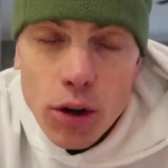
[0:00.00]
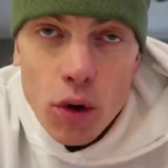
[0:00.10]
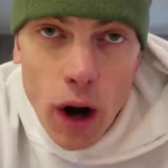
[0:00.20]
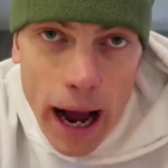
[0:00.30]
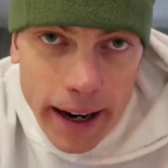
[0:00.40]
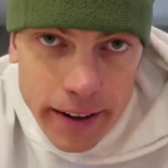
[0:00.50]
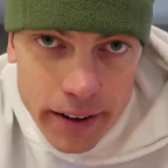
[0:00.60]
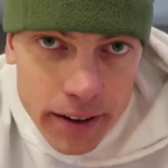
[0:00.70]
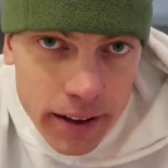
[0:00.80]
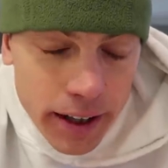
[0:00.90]
I cried,
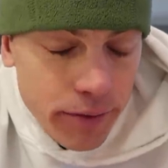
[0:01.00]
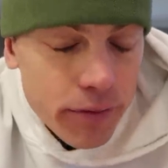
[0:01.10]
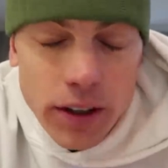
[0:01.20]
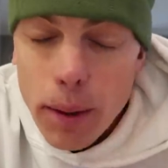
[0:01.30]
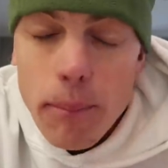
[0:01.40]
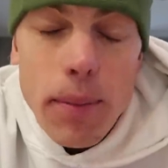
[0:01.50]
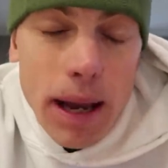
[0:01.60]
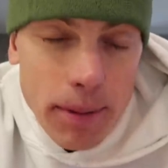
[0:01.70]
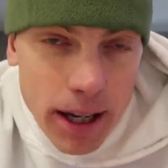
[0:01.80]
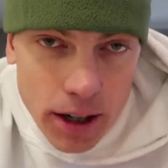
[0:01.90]
like a
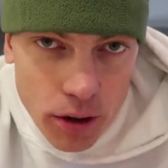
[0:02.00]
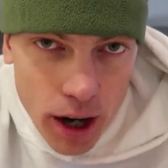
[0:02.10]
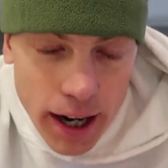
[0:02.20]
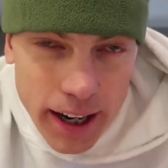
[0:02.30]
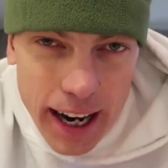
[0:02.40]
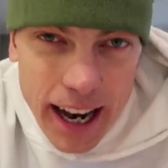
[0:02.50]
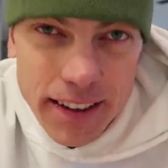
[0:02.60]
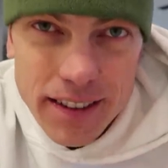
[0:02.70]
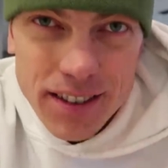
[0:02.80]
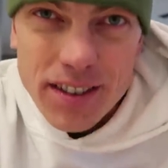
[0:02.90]
baby, I cried. And I
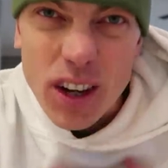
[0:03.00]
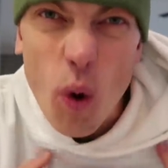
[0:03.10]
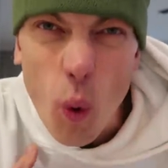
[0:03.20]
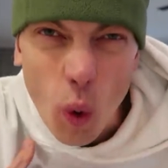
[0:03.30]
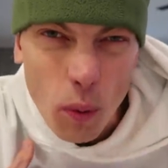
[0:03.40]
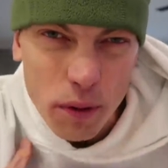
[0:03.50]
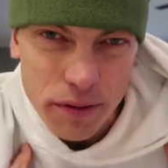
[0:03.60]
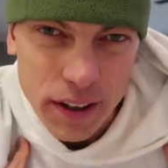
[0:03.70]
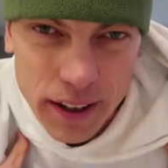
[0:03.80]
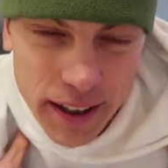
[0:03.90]
had this just like horrible
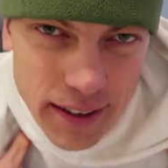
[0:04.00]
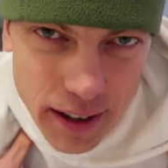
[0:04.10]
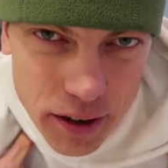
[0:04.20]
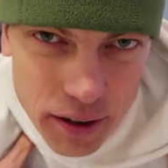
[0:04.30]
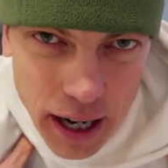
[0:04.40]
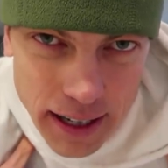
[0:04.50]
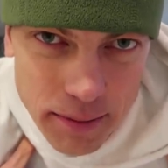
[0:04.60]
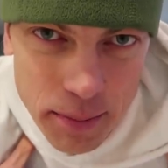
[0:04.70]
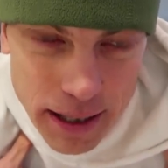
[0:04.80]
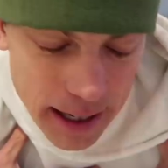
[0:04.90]
feeling because I
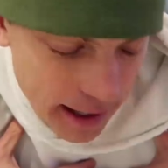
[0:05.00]
didn't beat